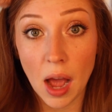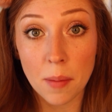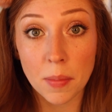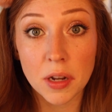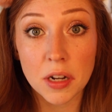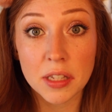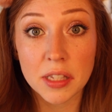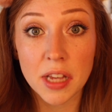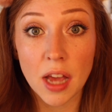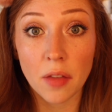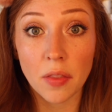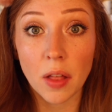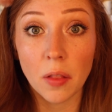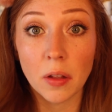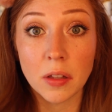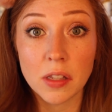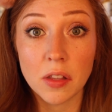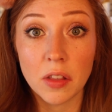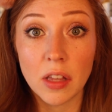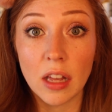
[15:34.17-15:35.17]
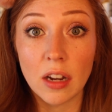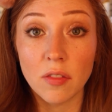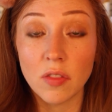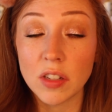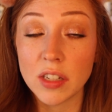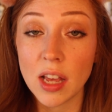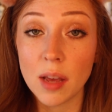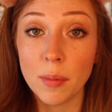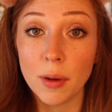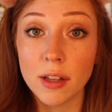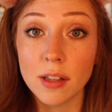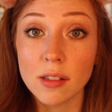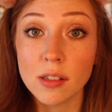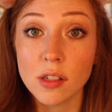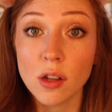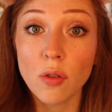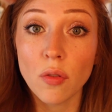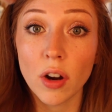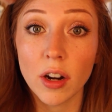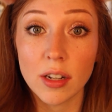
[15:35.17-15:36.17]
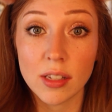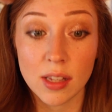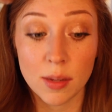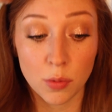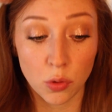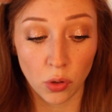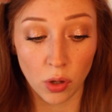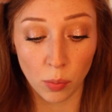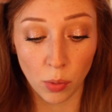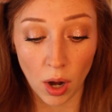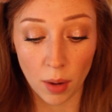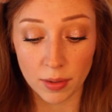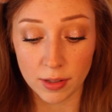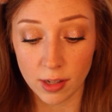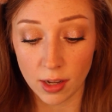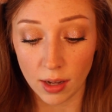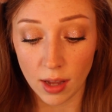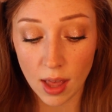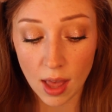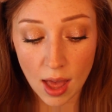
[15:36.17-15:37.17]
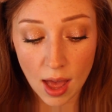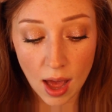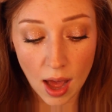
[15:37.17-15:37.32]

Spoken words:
I'm going to see how that looks at the end of the day, but so far it seems really promising.